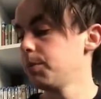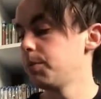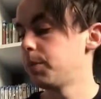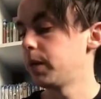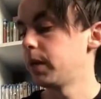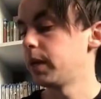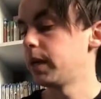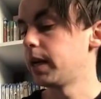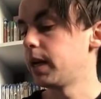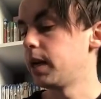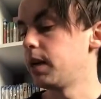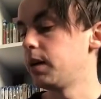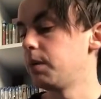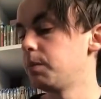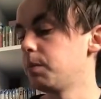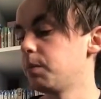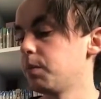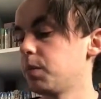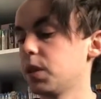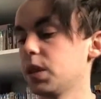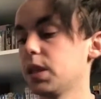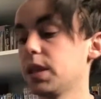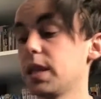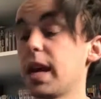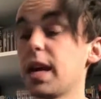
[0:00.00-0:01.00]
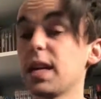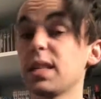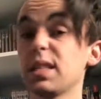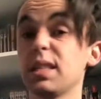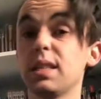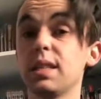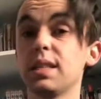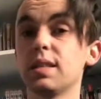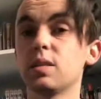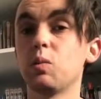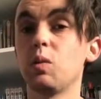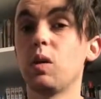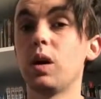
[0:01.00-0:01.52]
But next
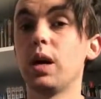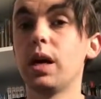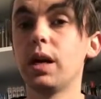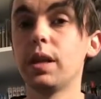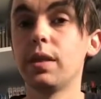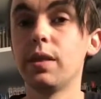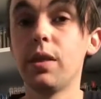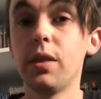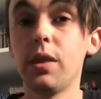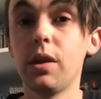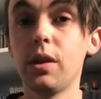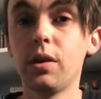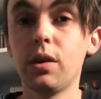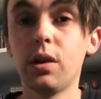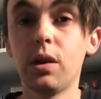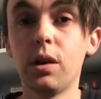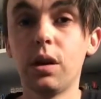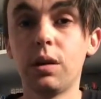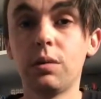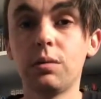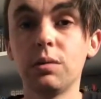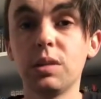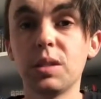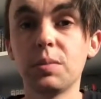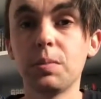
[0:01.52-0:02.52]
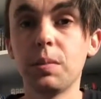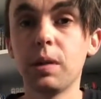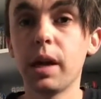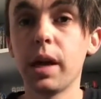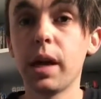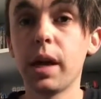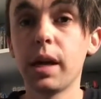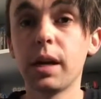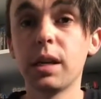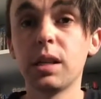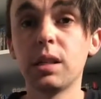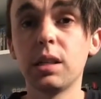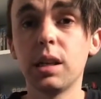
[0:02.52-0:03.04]
is one that I was
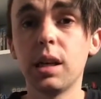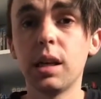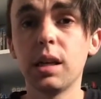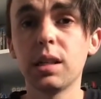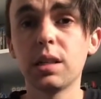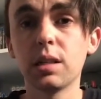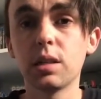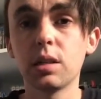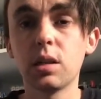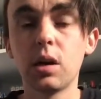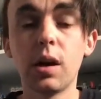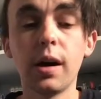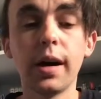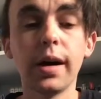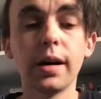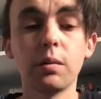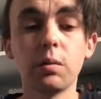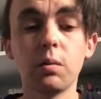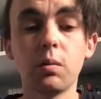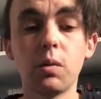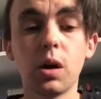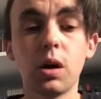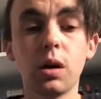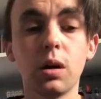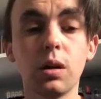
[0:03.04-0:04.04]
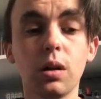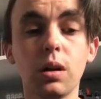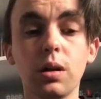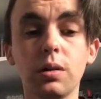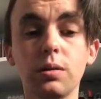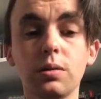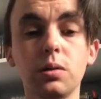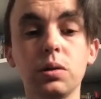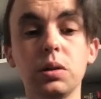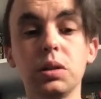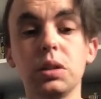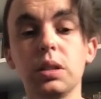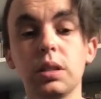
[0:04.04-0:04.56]
planning to get signed while I
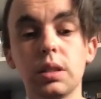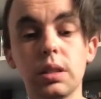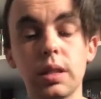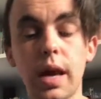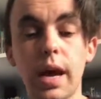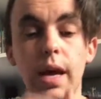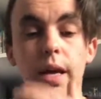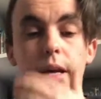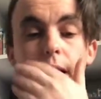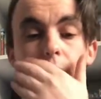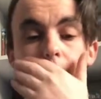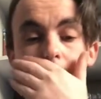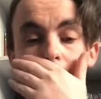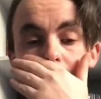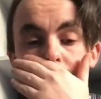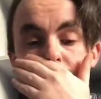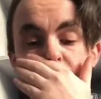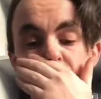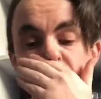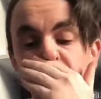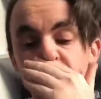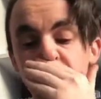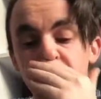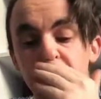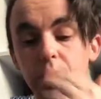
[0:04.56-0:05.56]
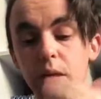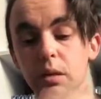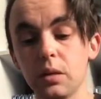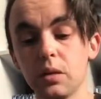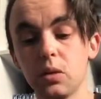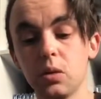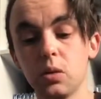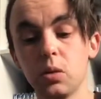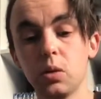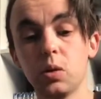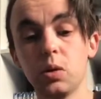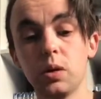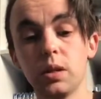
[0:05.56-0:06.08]
was at House of
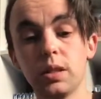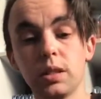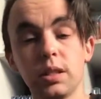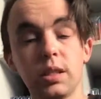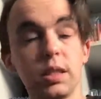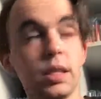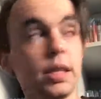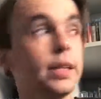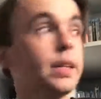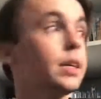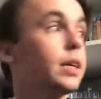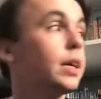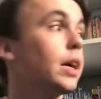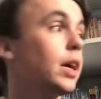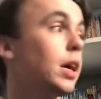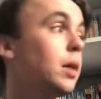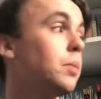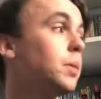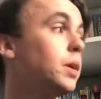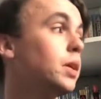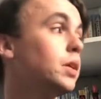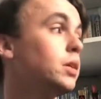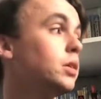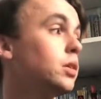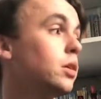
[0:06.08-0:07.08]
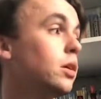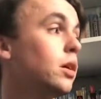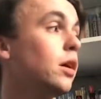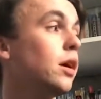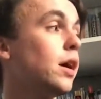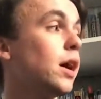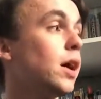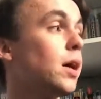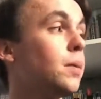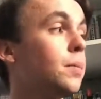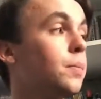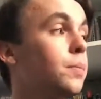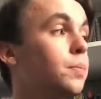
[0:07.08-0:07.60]
Hardcore. It didn't come in
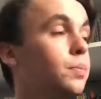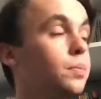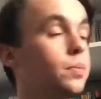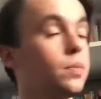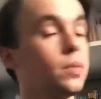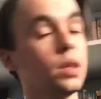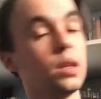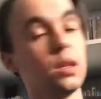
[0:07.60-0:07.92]
time,